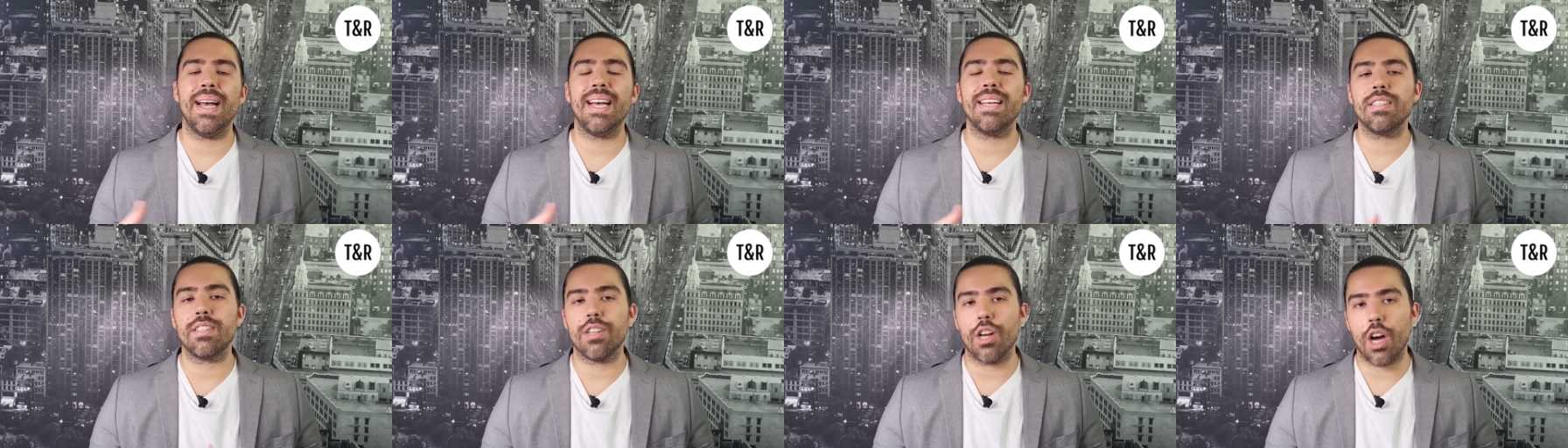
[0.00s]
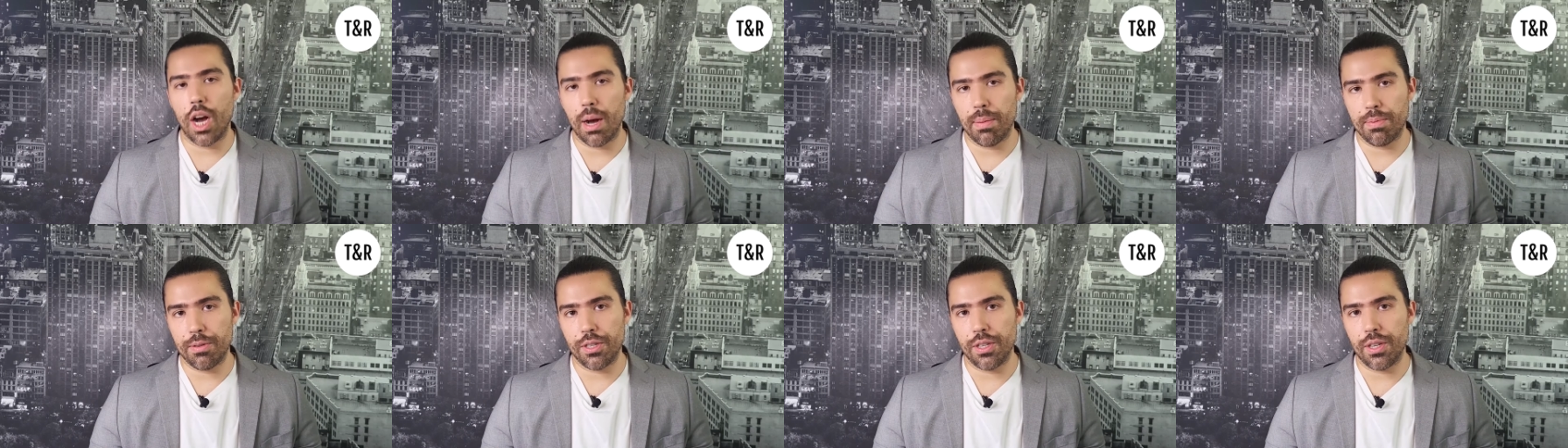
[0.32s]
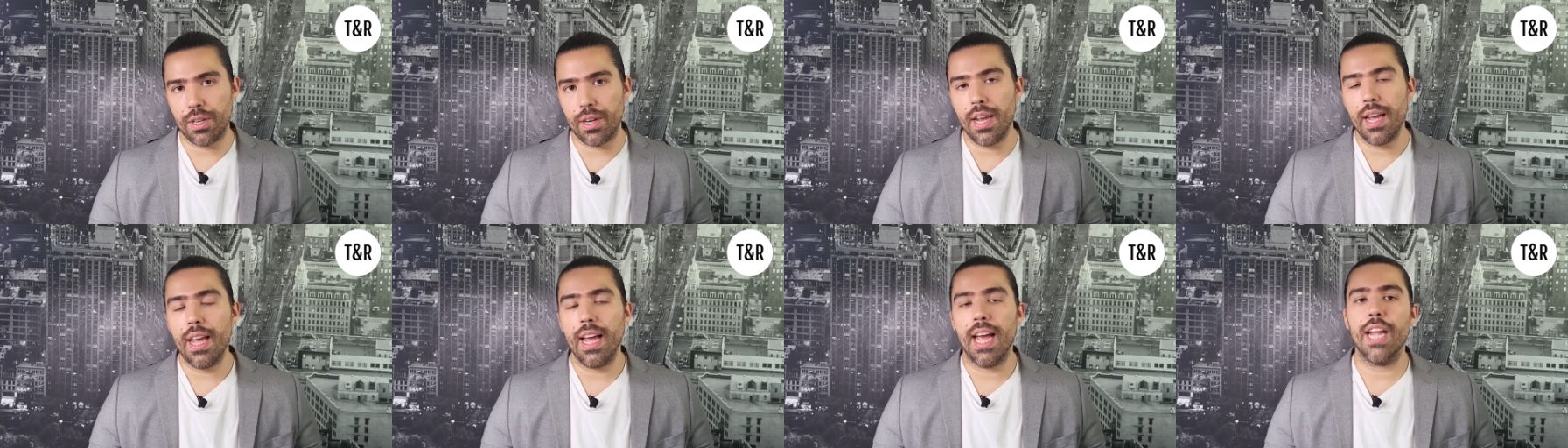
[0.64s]
option.
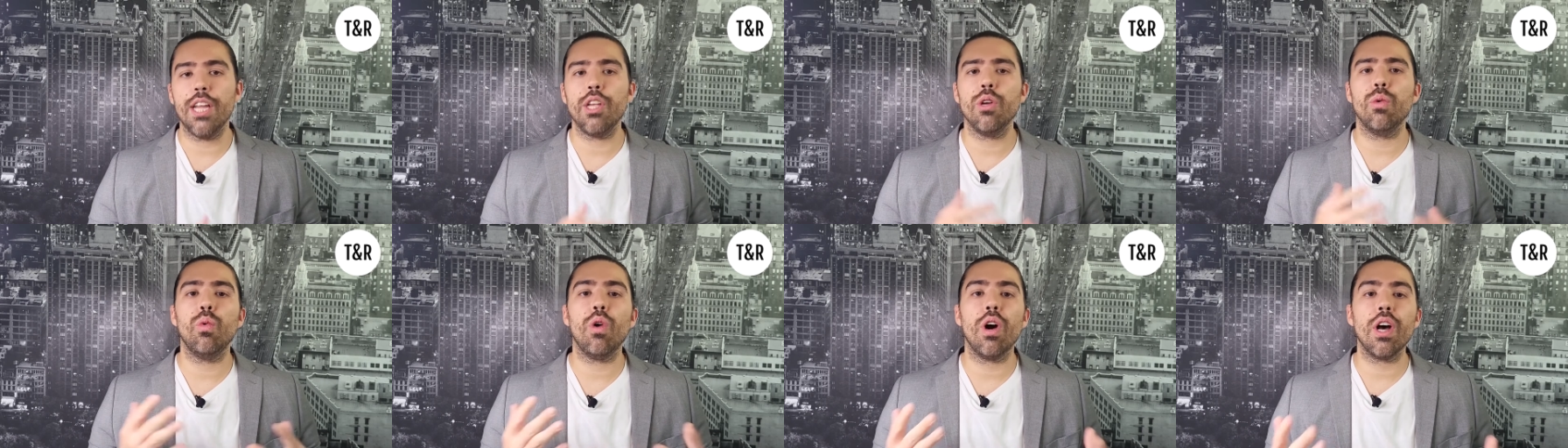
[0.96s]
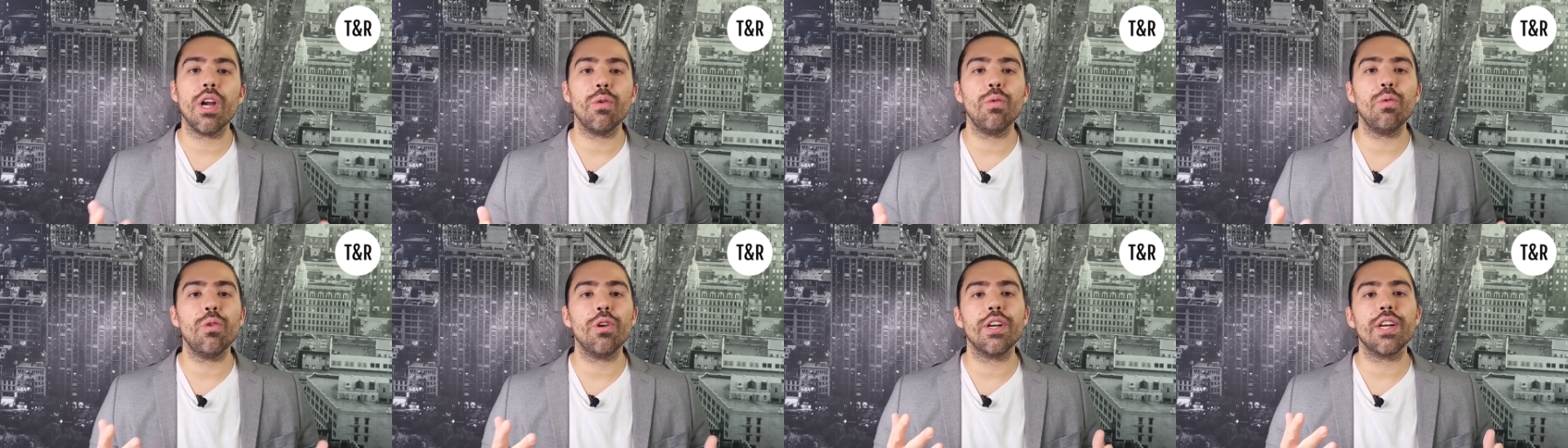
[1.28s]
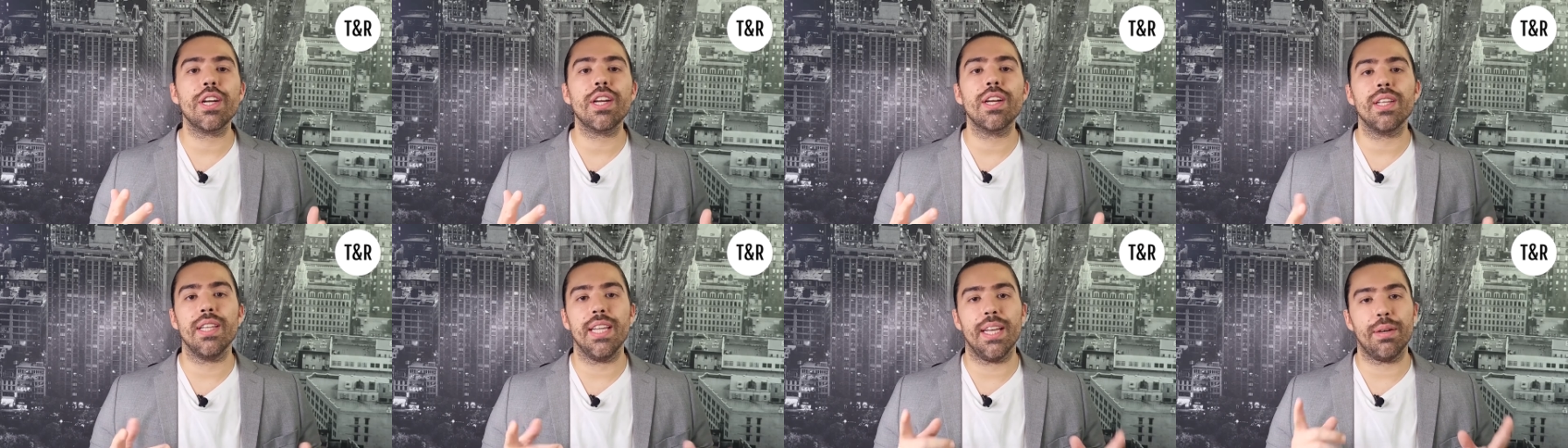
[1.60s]
And you wanna work,
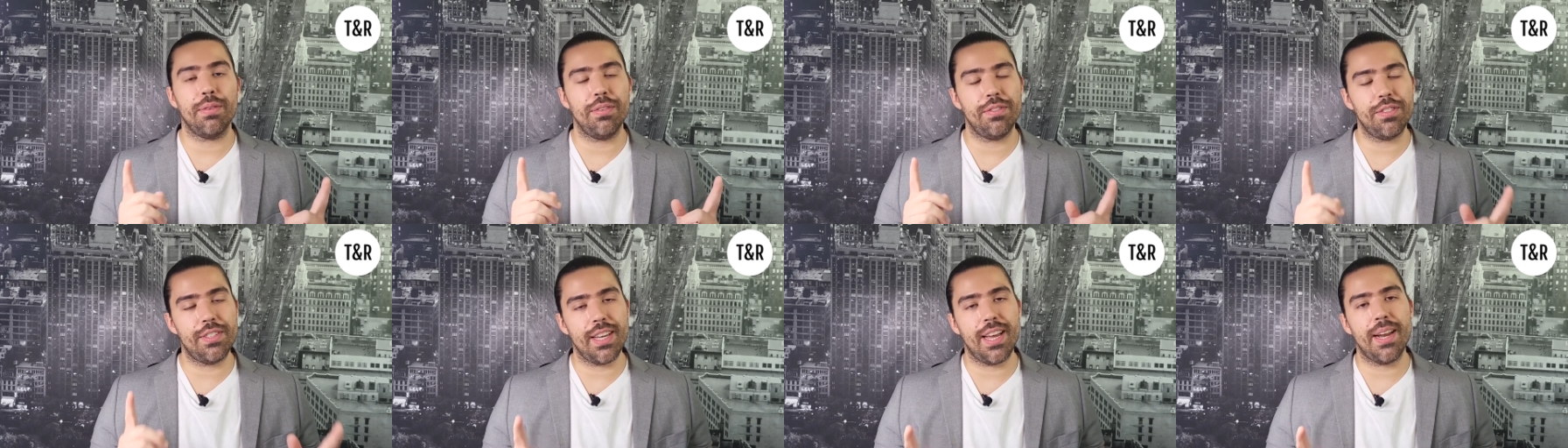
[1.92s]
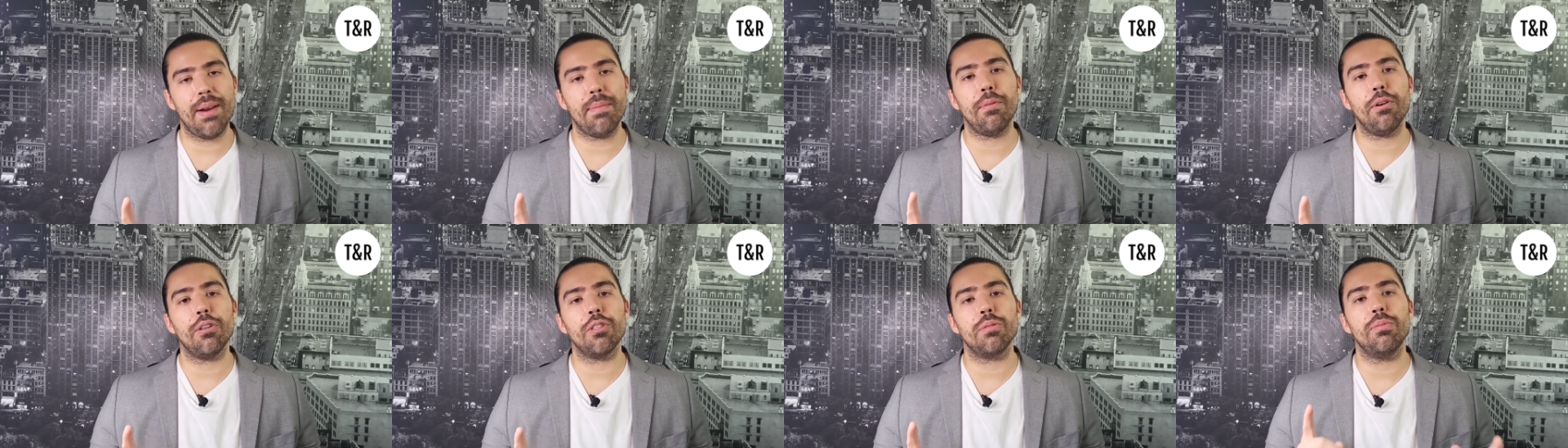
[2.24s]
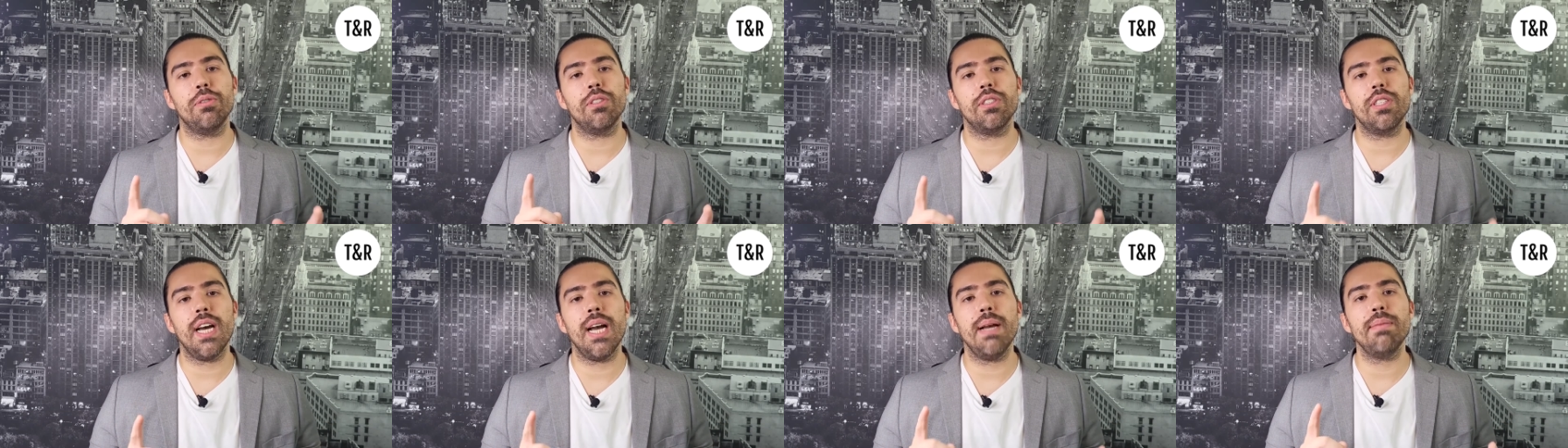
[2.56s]
like we've said multiple
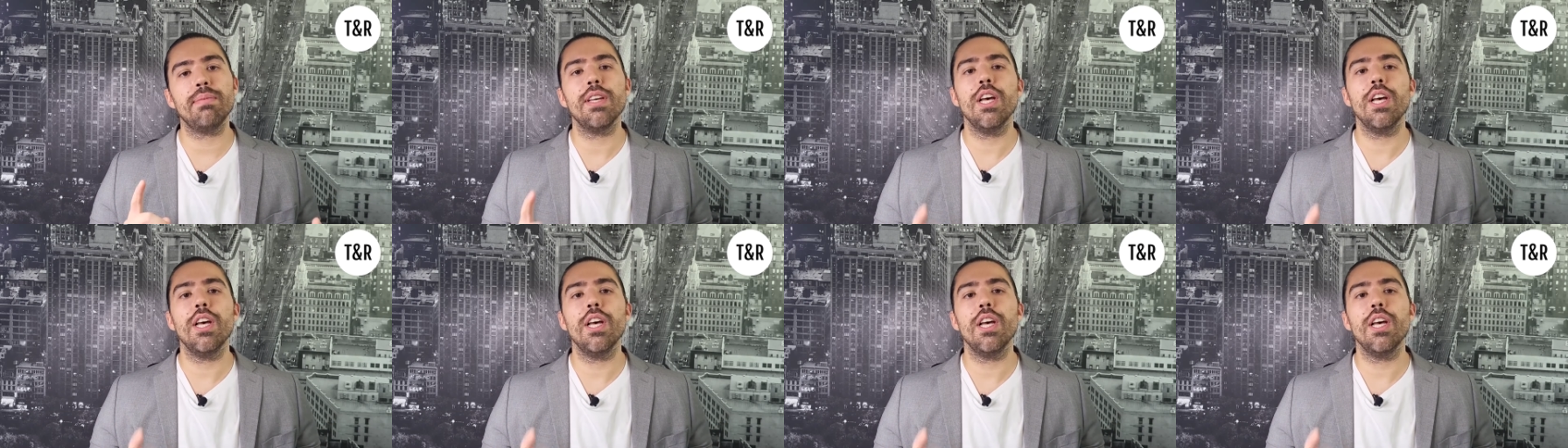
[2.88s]
times,